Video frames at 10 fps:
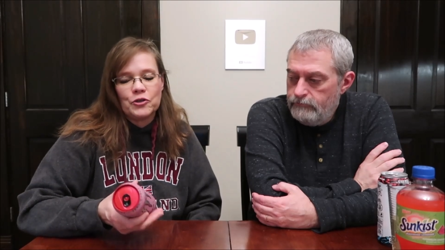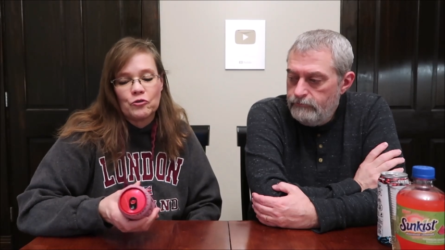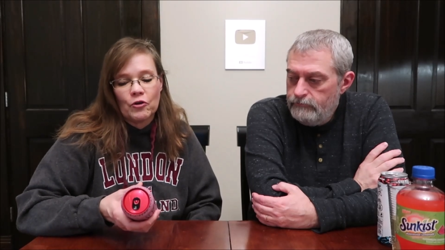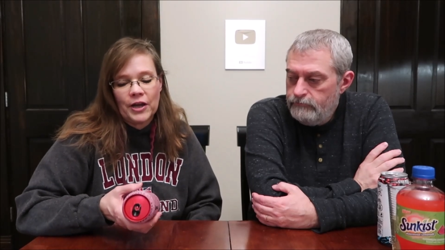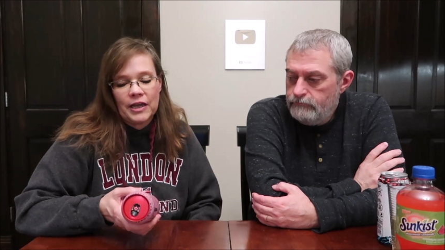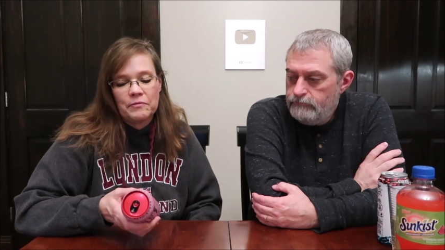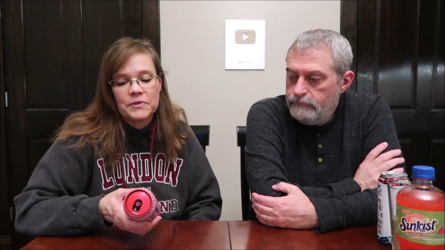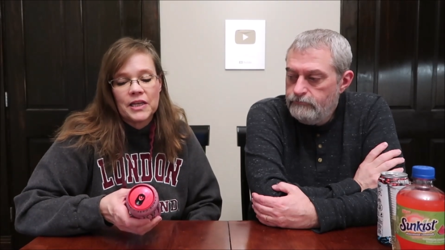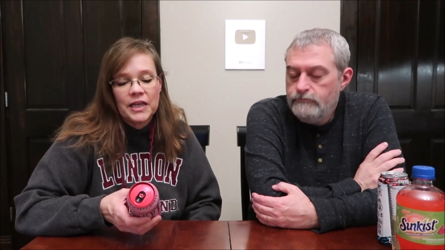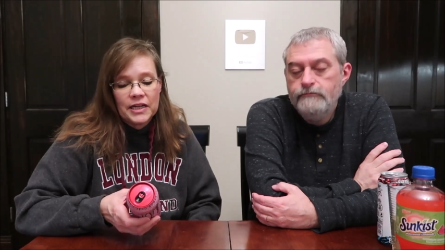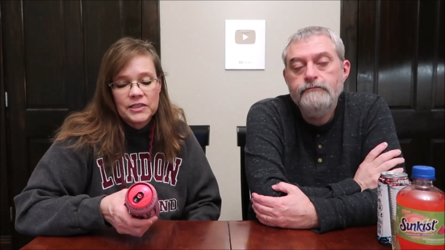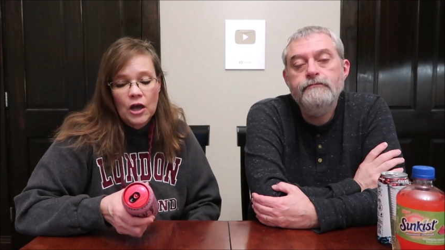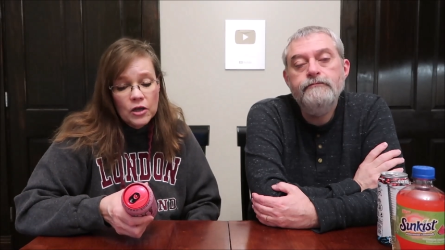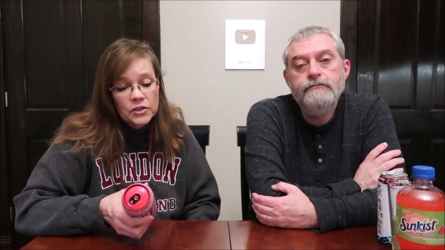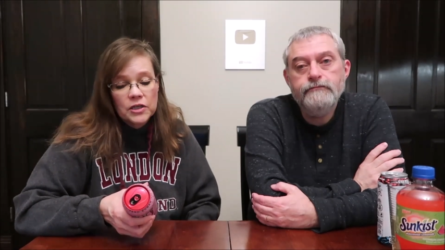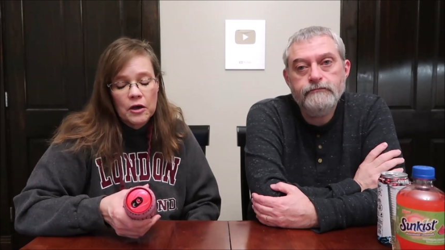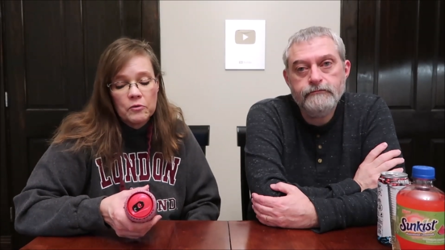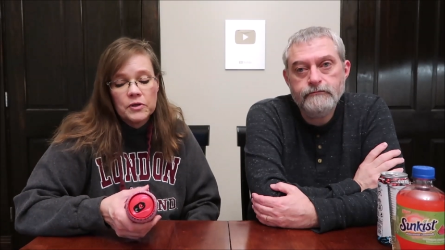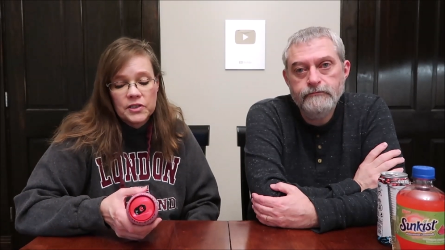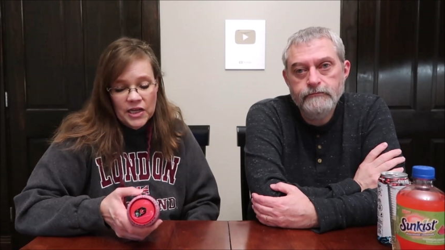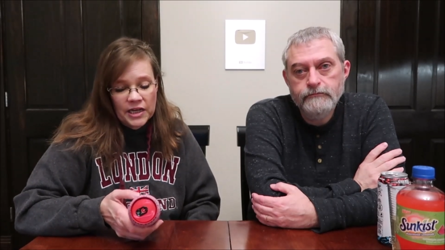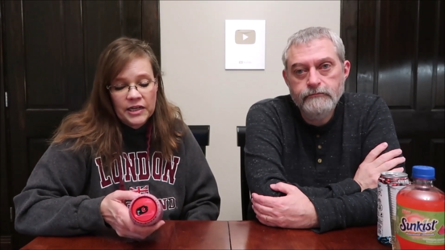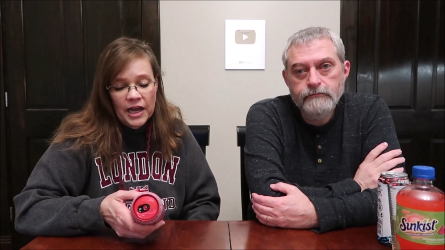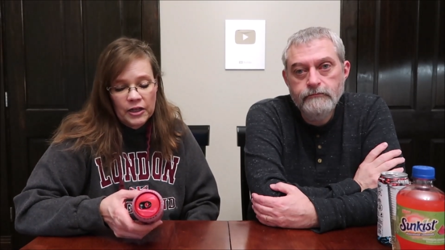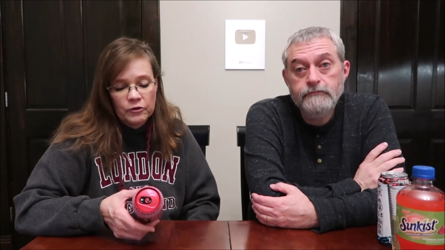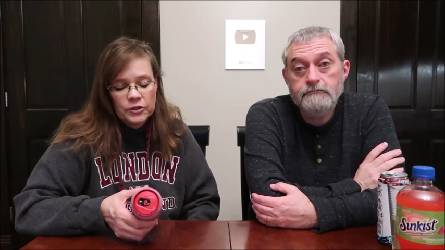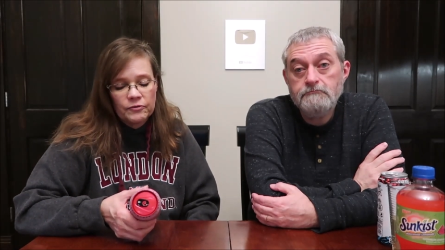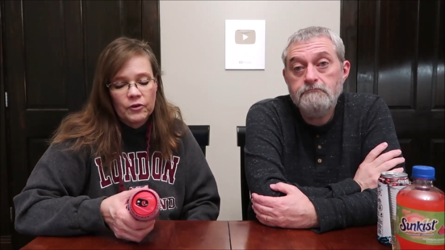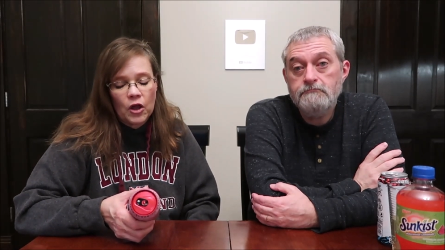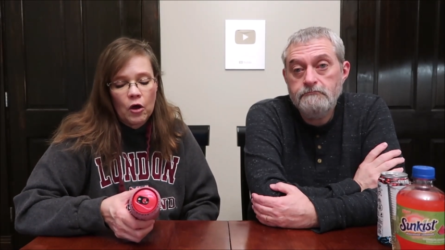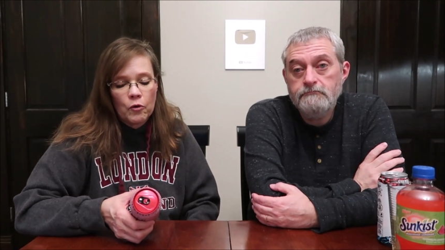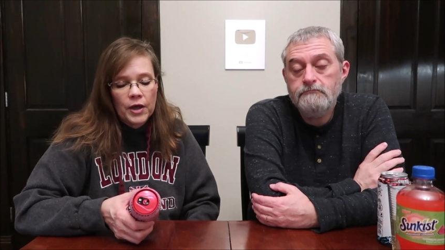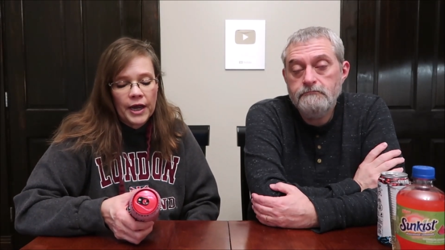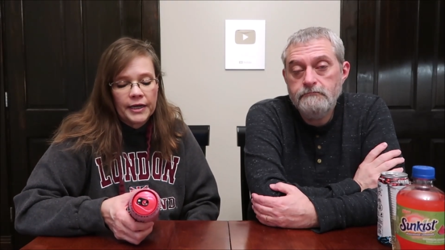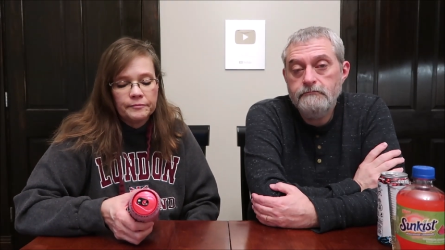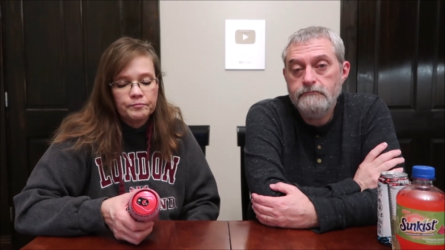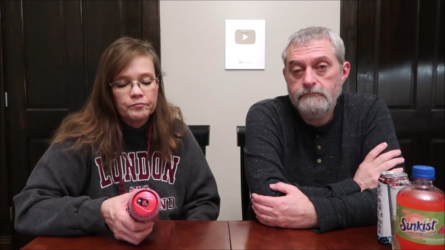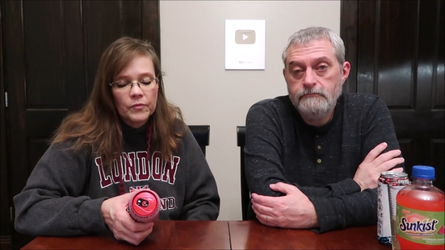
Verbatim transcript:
Speaker 1: Dreams. It is also 10 calories for the whole can.